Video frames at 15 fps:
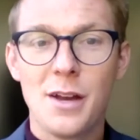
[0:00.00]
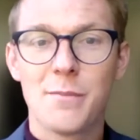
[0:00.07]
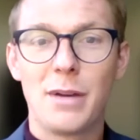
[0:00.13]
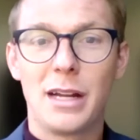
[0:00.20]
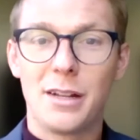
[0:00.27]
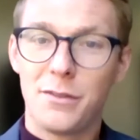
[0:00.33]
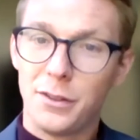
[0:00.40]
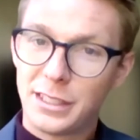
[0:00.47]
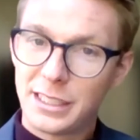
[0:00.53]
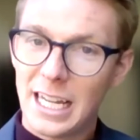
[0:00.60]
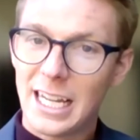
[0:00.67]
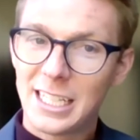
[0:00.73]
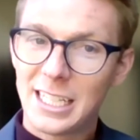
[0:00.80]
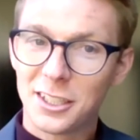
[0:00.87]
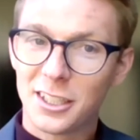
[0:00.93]
But if you
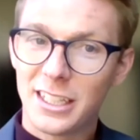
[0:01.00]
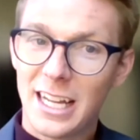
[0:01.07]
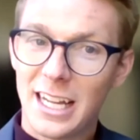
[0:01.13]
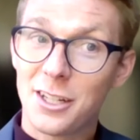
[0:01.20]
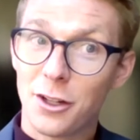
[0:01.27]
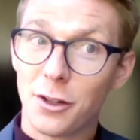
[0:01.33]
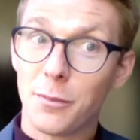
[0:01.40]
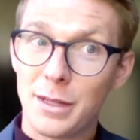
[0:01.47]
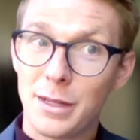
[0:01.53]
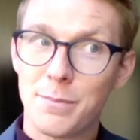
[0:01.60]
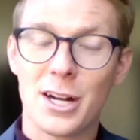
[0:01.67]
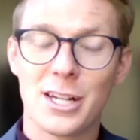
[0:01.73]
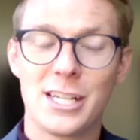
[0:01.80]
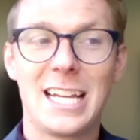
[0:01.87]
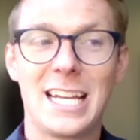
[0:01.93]
stay till the end, you'll be
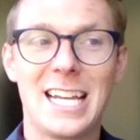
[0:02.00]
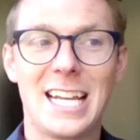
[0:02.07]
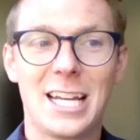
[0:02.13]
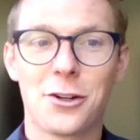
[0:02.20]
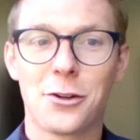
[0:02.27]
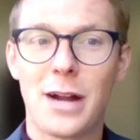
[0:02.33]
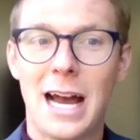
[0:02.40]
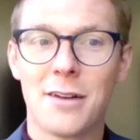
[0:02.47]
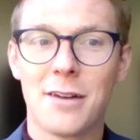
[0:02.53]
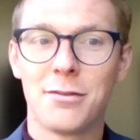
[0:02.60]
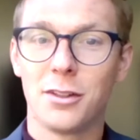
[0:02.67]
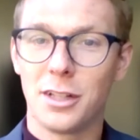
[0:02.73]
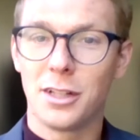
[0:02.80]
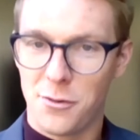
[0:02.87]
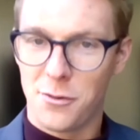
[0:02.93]
partaking in a
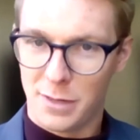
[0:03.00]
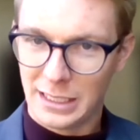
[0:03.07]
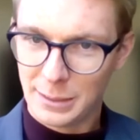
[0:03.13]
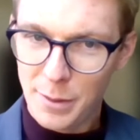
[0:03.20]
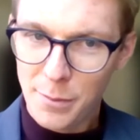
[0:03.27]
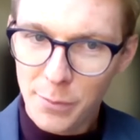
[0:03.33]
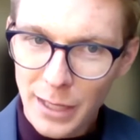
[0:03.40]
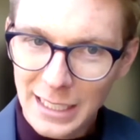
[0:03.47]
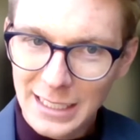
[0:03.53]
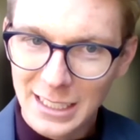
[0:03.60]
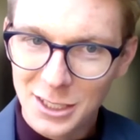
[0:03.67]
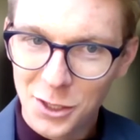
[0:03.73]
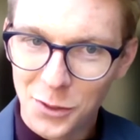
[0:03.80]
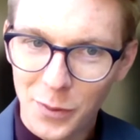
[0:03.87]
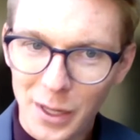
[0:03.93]
raffle, and you must be
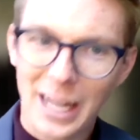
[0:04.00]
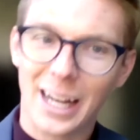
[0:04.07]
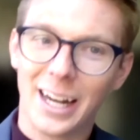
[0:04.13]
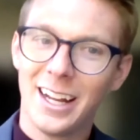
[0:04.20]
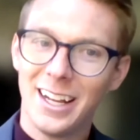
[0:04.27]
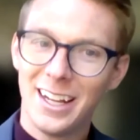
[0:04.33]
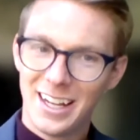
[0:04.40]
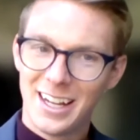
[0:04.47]
present to win.